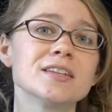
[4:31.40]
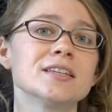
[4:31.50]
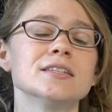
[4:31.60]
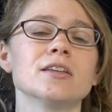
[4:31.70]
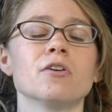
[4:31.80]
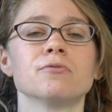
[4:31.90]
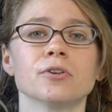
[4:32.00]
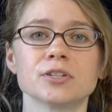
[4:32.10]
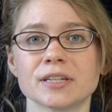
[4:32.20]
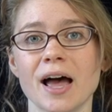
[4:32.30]
this is their
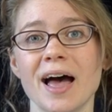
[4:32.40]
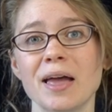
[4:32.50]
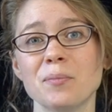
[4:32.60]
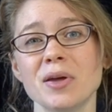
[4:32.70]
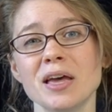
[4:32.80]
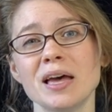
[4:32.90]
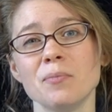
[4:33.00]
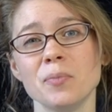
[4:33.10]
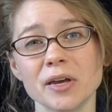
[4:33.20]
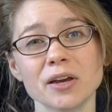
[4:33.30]
first time
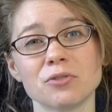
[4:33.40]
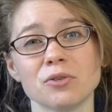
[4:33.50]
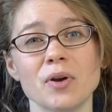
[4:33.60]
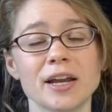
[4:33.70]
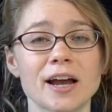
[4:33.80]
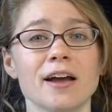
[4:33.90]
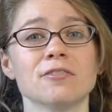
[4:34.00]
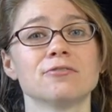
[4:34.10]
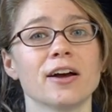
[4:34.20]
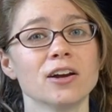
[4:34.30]
being through any kind
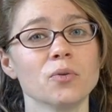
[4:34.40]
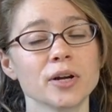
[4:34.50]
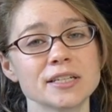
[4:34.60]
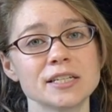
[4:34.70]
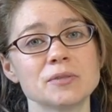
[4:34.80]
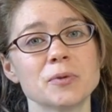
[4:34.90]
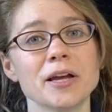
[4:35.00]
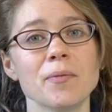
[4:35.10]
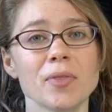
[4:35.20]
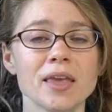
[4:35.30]
of fireworks
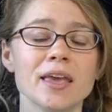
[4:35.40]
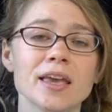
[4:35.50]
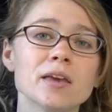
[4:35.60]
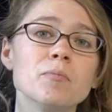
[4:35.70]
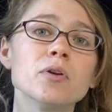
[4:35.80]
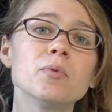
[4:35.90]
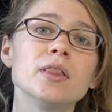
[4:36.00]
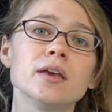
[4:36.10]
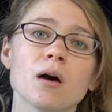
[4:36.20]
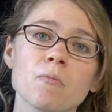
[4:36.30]
display. It can be
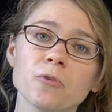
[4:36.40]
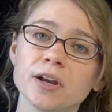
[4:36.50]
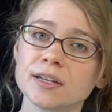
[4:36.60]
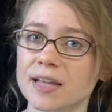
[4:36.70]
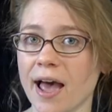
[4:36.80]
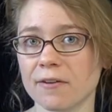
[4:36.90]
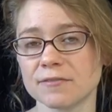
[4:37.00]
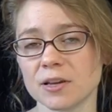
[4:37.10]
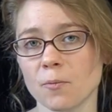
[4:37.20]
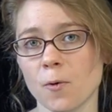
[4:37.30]
really comforting to
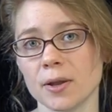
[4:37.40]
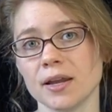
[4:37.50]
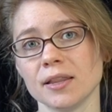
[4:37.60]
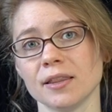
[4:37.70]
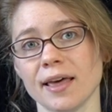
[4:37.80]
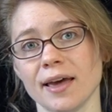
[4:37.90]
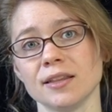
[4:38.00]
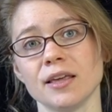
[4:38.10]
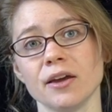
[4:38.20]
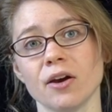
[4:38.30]
have someone
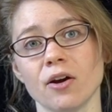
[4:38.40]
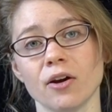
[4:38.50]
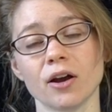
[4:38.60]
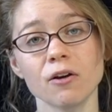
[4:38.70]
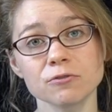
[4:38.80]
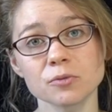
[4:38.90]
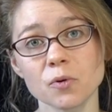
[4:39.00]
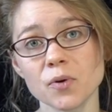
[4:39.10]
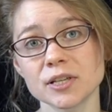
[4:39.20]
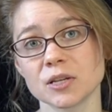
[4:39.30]
that they are
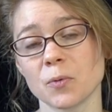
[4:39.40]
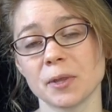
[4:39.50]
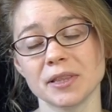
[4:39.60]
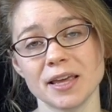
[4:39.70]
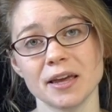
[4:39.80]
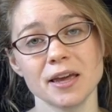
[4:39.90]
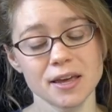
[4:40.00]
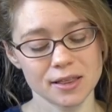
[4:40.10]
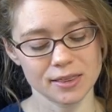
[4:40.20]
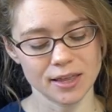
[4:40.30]
comfortable with, someone that
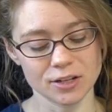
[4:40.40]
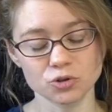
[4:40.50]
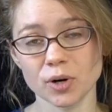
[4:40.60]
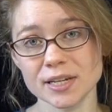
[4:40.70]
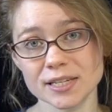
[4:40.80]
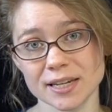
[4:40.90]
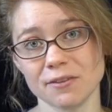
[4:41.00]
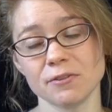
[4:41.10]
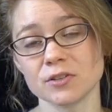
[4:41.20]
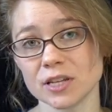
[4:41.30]
they trust and feel